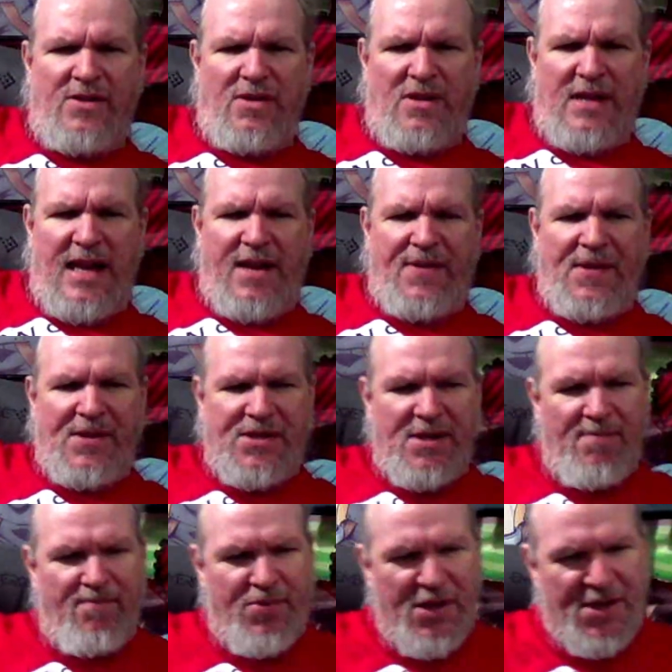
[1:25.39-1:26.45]
like the
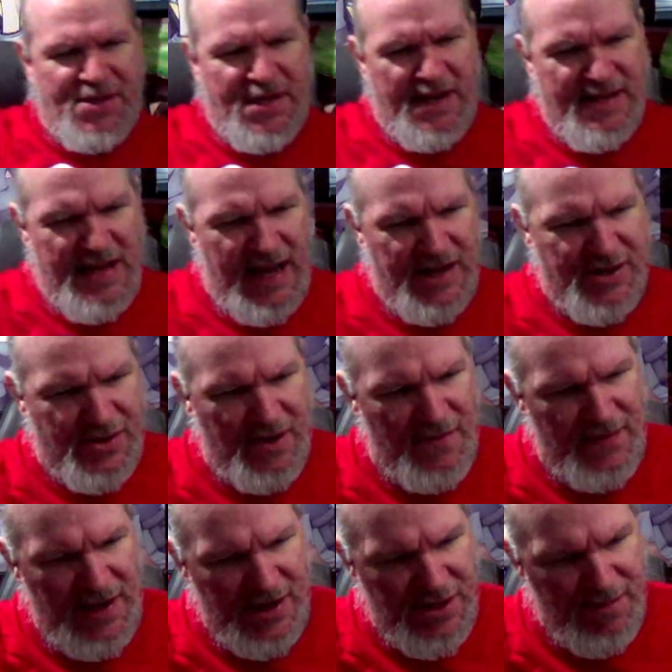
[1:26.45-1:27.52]
simplistic nature of
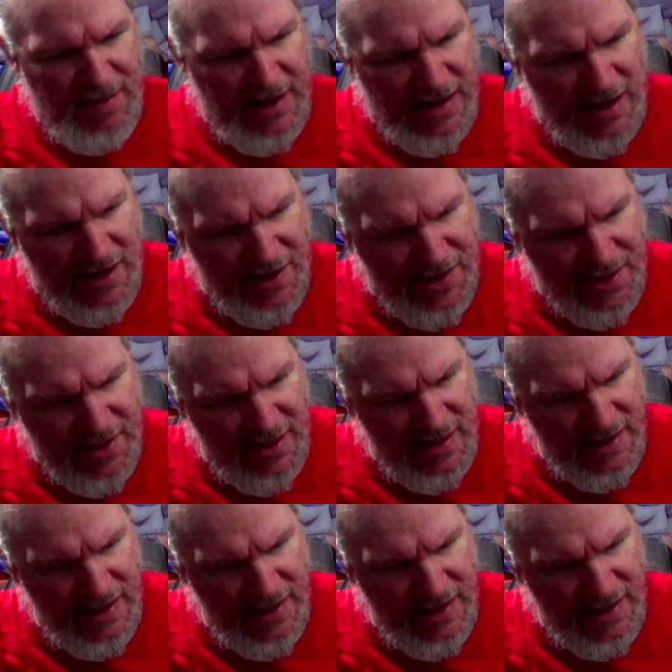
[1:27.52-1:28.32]
this, because